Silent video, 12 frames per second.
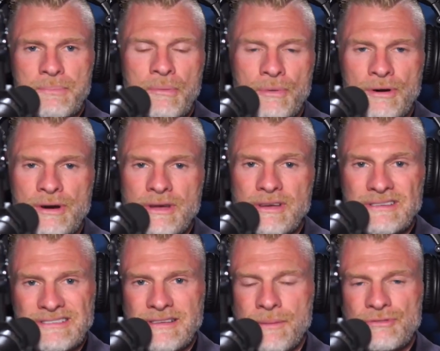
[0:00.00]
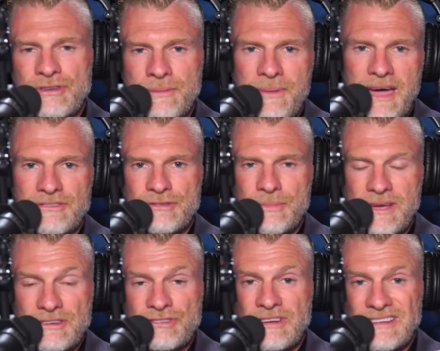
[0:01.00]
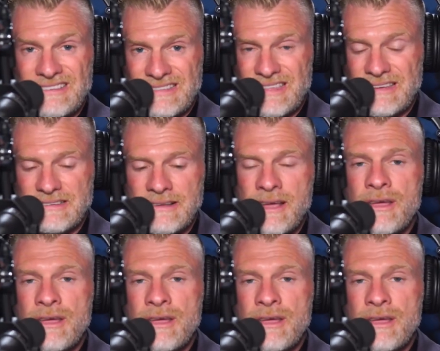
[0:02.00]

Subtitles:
porn consumption and masturbation is this.